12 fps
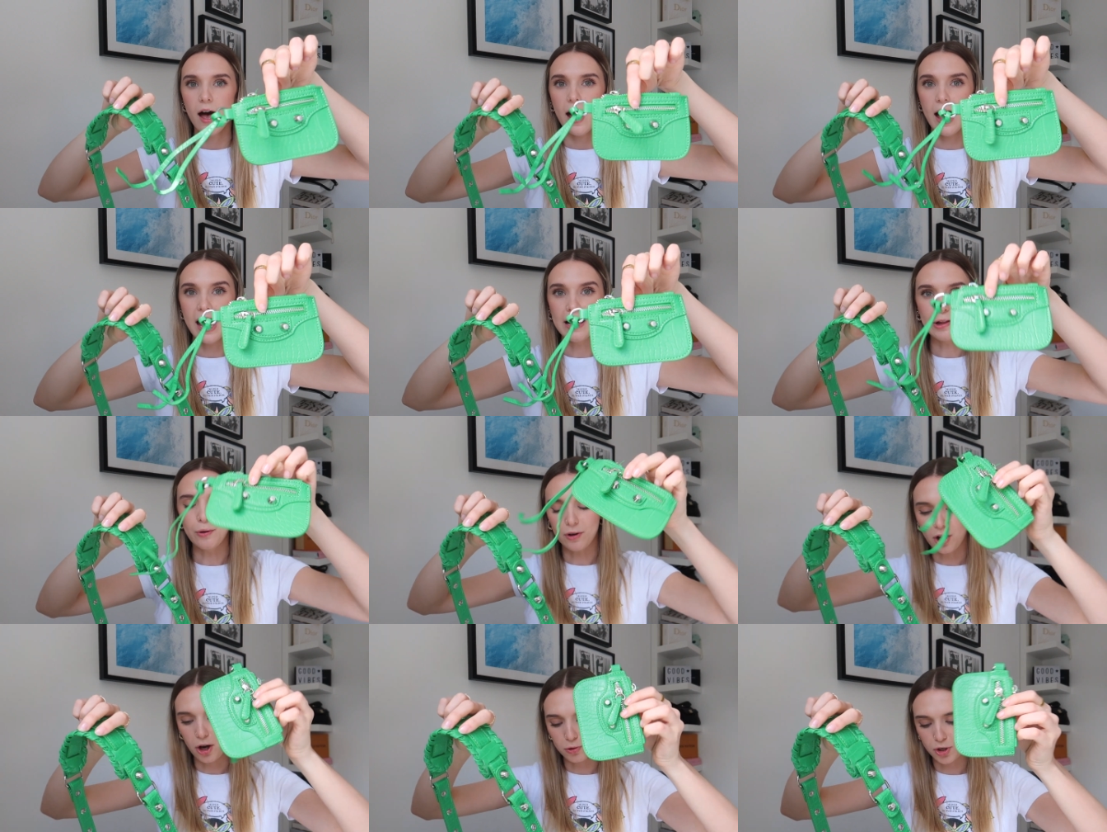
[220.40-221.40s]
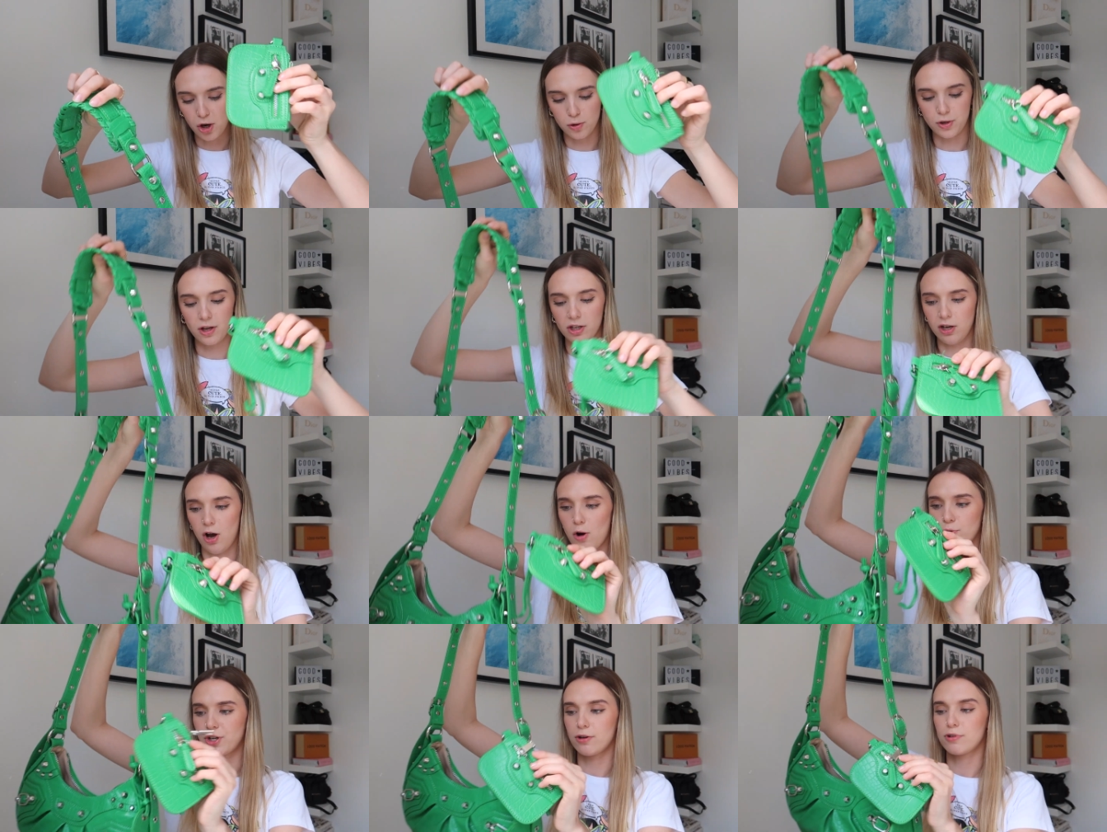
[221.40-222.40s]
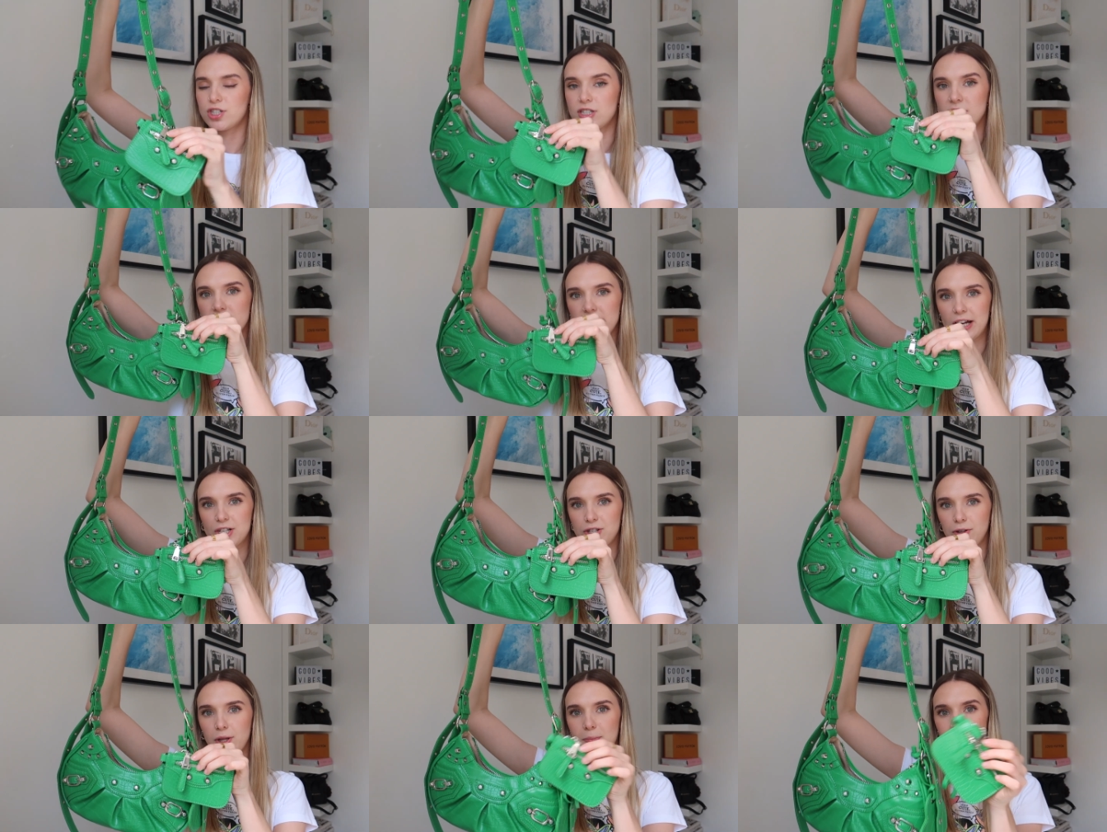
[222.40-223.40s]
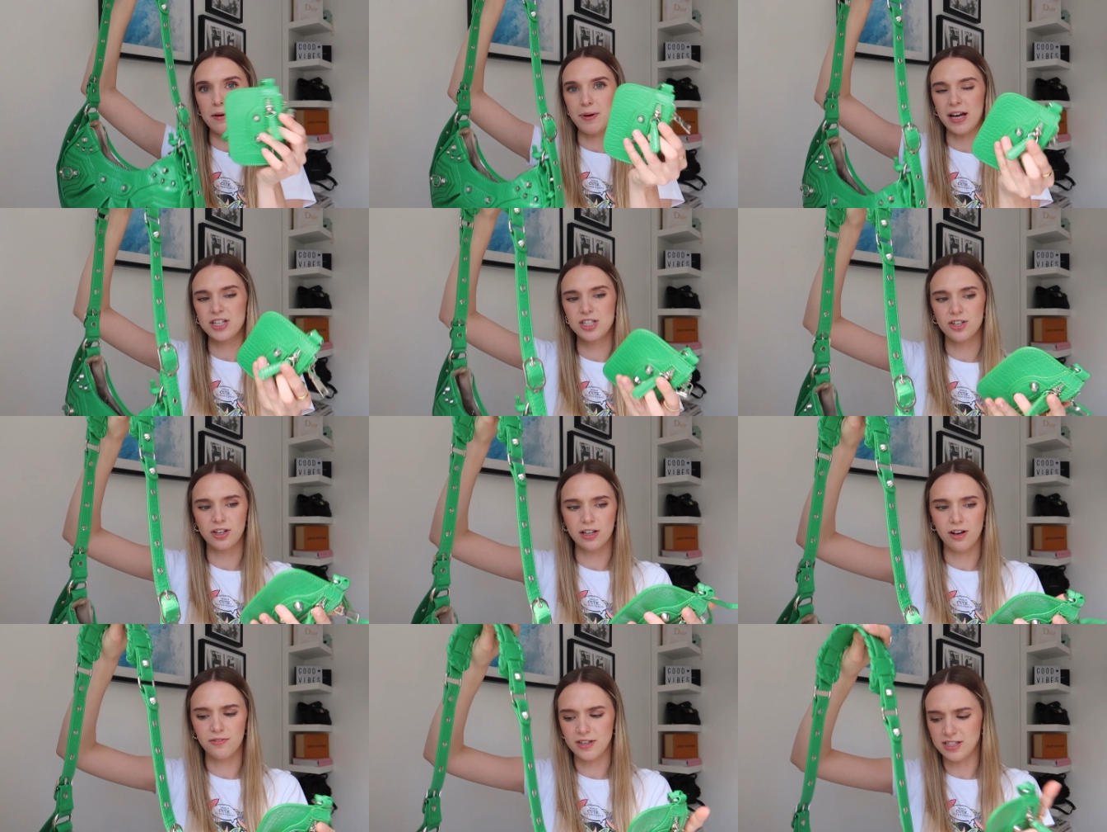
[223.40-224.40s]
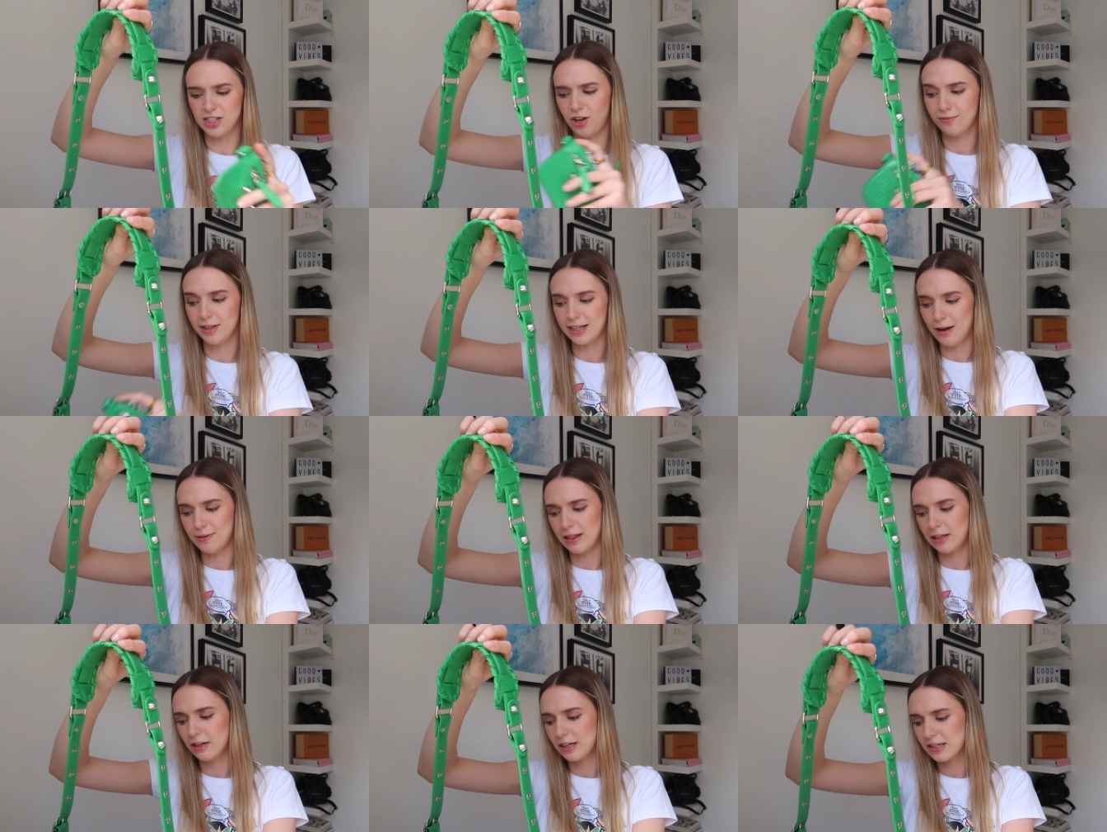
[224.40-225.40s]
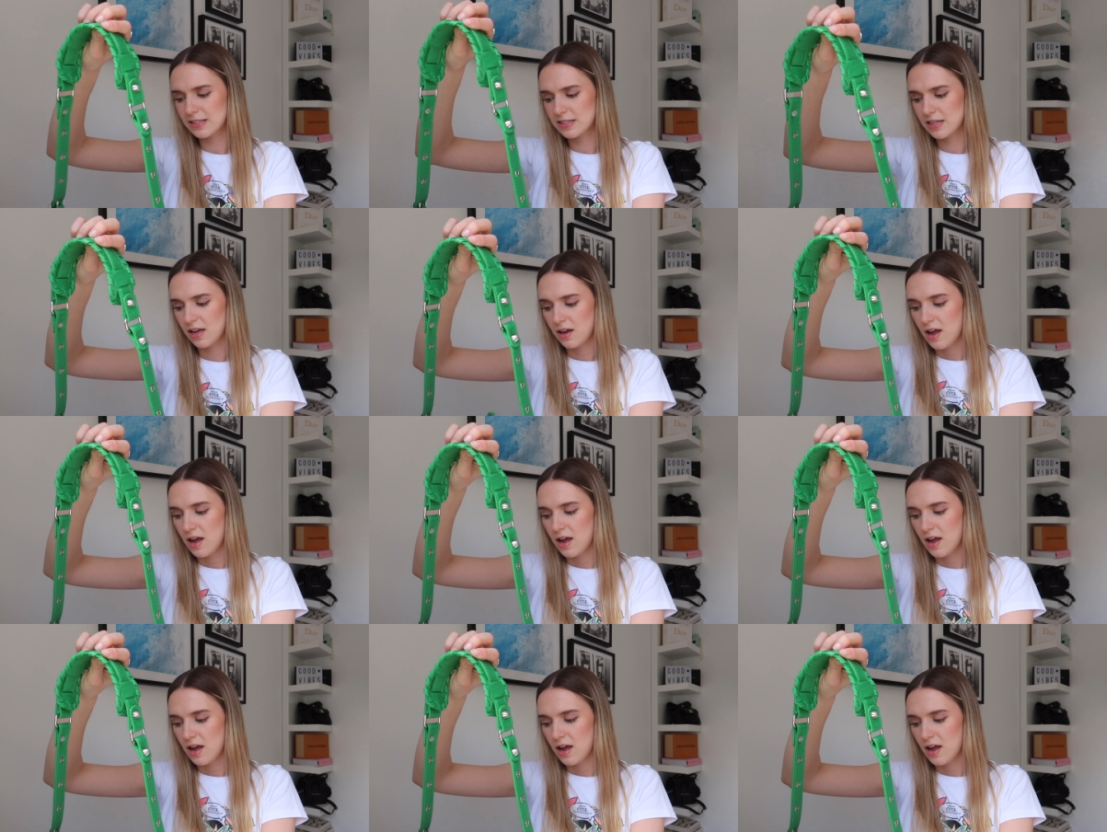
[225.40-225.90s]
little card holder, which is attached to the bag. But I actually took it off because I don't like how it looks.